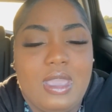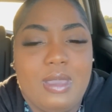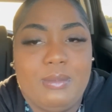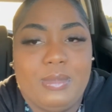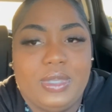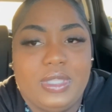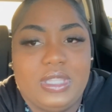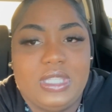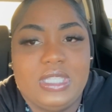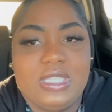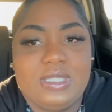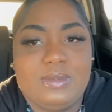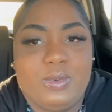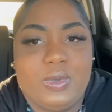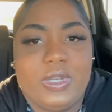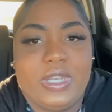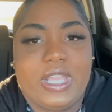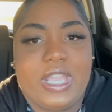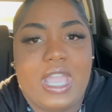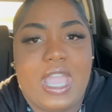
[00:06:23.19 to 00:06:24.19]
But this
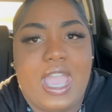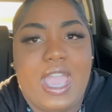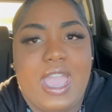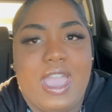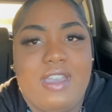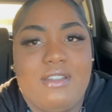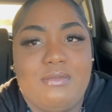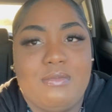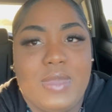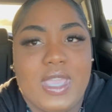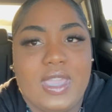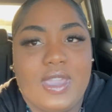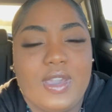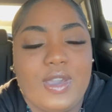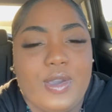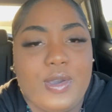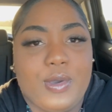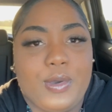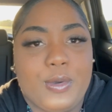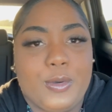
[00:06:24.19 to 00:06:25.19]
morning I have
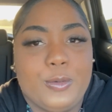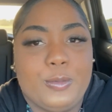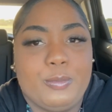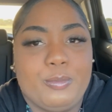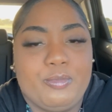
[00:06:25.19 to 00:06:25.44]
mango